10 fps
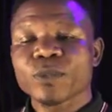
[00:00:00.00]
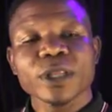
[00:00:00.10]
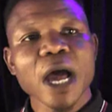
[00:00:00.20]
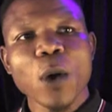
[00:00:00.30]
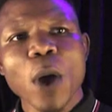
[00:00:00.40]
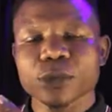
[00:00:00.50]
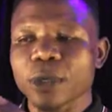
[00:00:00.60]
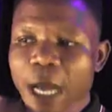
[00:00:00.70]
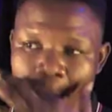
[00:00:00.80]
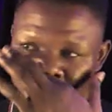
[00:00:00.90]
Now
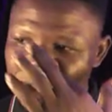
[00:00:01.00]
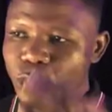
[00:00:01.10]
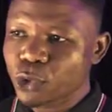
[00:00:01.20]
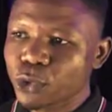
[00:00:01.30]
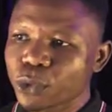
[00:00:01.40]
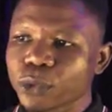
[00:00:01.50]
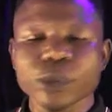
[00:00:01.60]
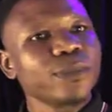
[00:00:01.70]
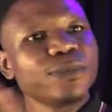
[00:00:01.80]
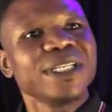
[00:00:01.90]
I want
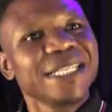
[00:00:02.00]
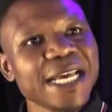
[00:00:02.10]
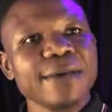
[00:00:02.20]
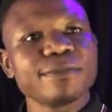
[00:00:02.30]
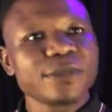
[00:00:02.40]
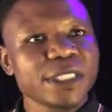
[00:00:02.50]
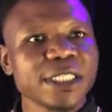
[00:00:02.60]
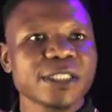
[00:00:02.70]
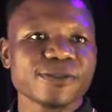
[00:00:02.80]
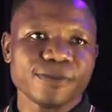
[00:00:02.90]
to rename
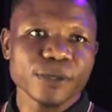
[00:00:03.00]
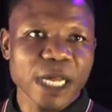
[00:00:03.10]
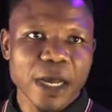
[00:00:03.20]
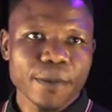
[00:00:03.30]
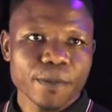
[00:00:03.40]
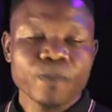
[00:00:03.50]
this folder.